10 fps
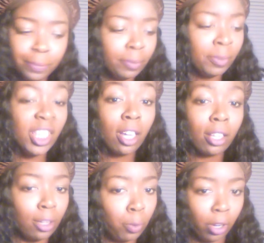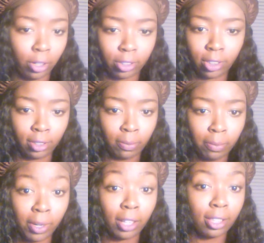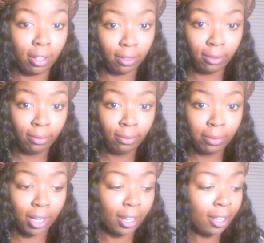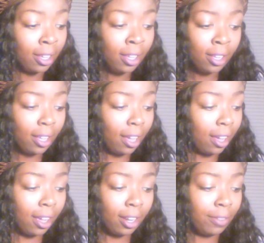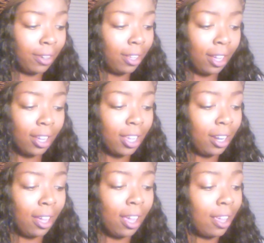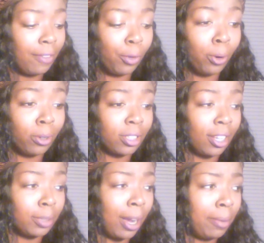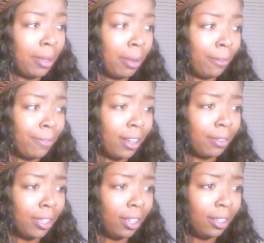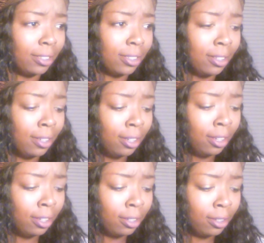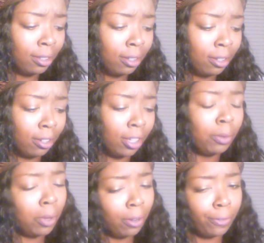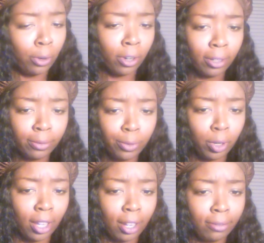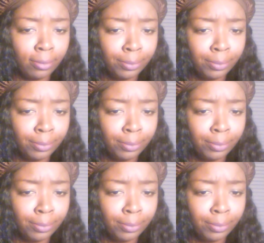Nothing works. Nothing. Like, I ain't have oral sex probably in about 5 years. Yeah, well, 4.5.